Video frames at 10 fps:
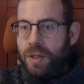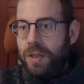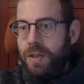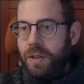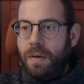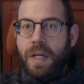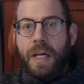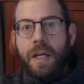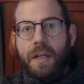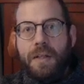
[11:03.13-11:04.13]
Okay,
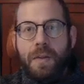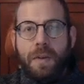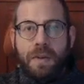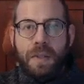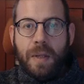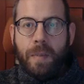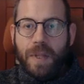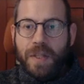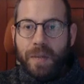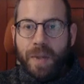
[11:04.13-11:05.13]
let's do the simplest
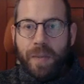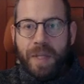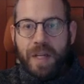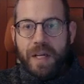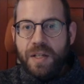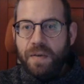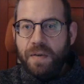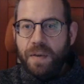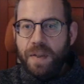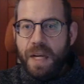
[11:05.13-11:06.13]
implementation for
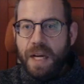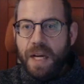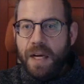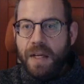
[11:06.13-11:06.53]
that.